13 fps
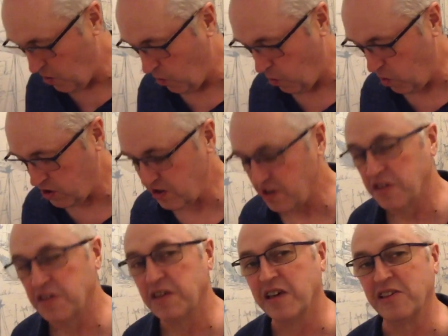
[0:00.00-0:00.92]
One of the
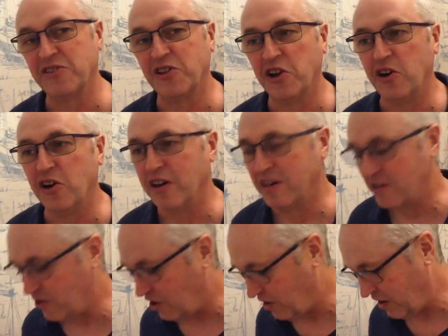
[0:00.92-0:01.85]
things that I
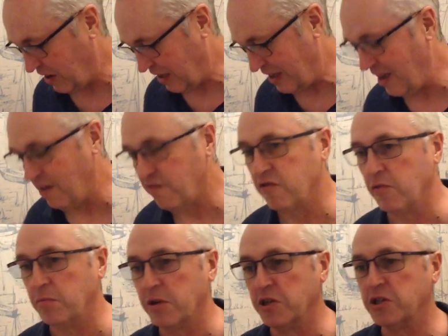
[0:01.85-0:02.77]
kind of get
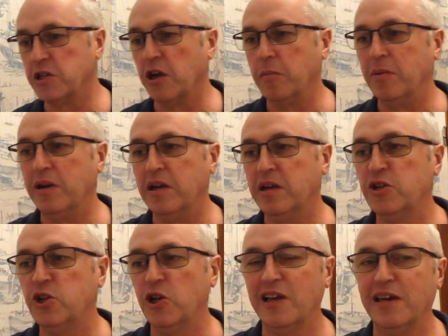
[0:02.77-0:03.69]
from the soap
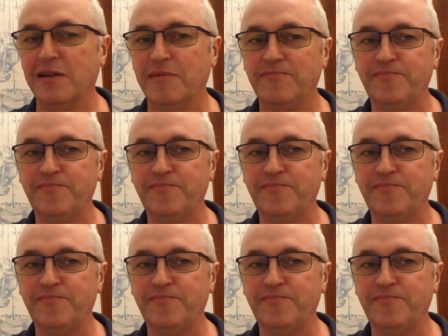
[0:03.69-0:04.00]
initially